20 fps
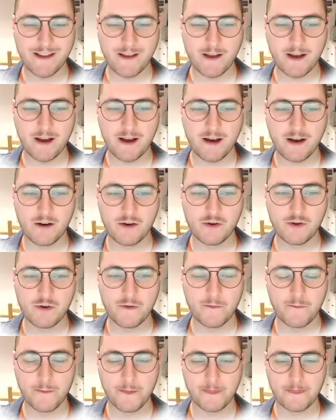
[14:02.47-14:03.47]
how
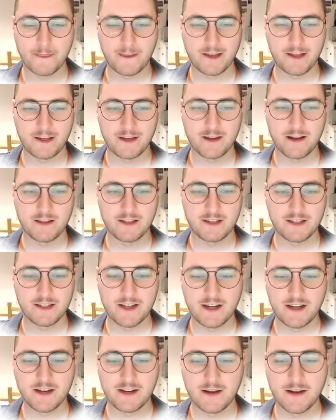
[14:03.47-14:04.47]

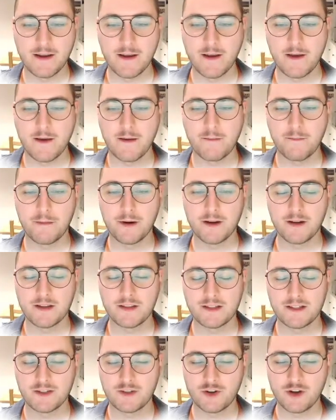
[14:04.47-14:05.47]
Cas9
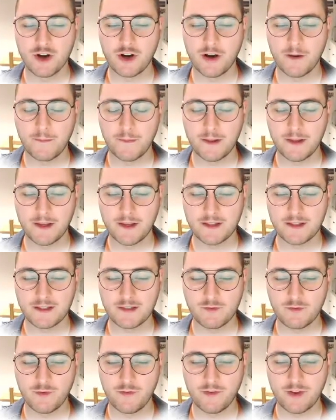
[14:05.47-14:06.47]
binds in complex
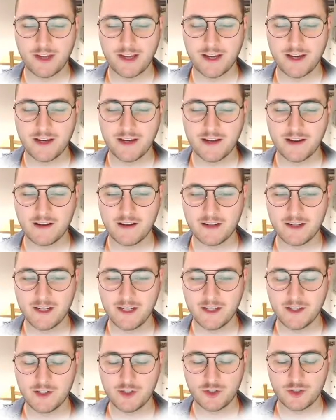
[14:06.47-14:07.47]
with a guide
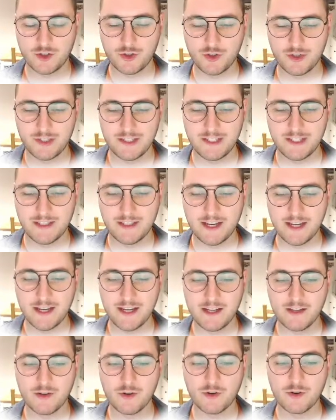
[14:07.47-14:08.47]
RNA to
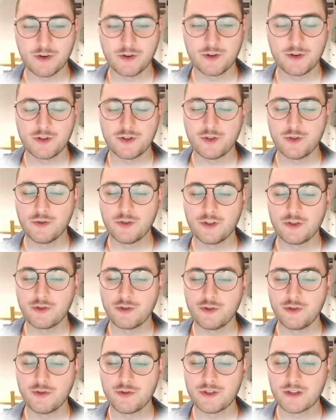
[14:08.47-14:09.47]
DNA in order to
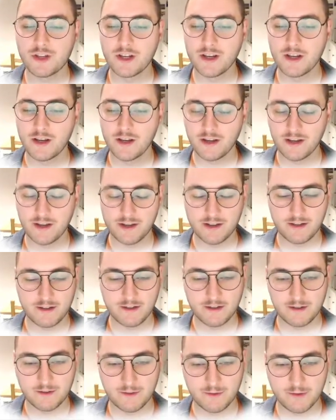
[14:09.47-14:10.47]
introduce a
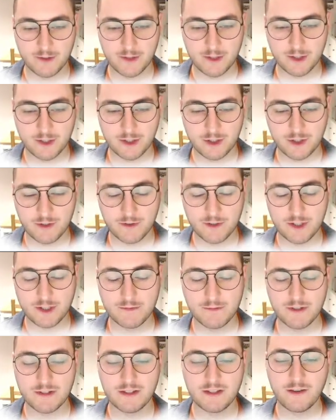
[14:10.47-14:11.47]

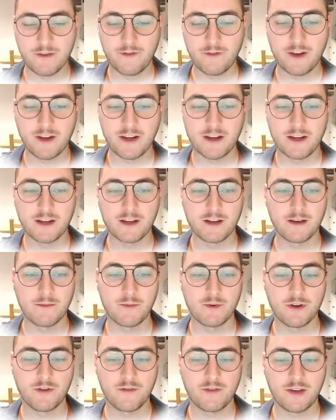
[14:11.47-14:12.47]
specific
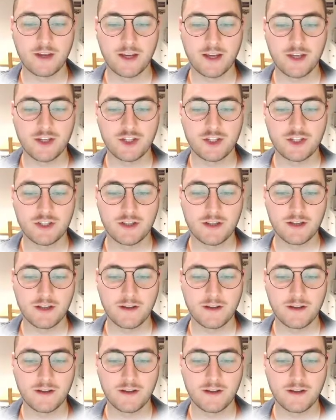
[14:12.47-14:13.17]
modification.